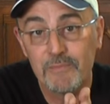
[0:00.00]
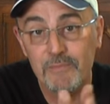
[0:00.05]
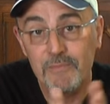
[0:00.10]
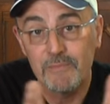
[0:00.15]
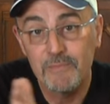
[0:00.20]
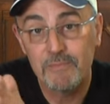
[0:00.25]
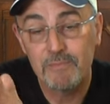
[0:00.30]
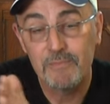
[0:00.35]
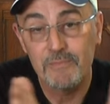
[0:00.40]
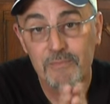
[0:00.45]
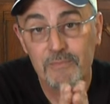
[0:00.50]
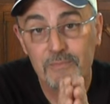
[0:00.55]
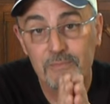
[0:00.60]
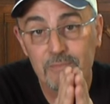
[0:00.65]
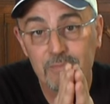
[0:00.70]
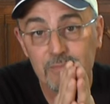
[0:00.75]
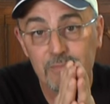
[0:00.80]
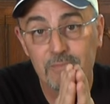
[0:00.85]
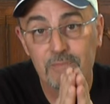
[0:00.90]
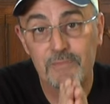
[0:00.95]

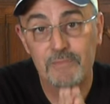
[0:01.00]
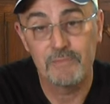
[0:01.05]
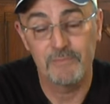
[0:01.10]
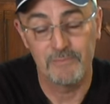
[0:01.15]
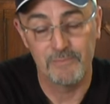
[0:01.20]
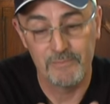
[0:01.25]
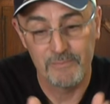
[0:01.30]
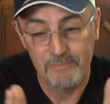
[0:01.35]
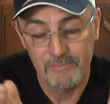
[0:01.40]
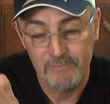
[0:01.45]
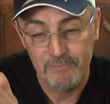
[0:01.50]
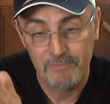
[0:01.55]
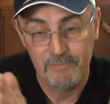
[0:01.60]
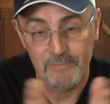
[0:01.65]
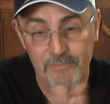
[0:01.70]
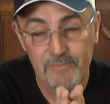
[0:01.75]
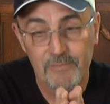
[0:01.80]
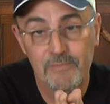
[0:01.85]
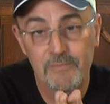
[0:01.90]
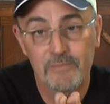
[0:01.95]

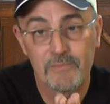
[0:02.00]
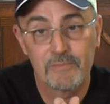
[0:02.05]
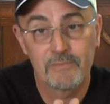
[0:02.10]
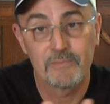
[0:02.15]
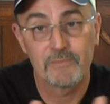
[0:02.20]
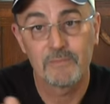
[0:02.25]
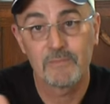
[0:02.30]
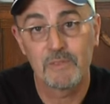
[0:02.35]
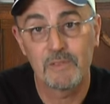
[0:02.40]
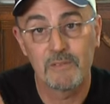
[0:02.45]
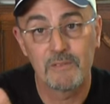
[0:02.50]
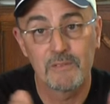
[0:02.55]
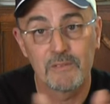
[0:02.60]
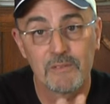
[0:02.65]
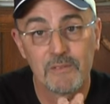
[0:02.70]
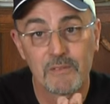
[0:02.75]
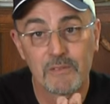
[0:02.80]
Nothing is said.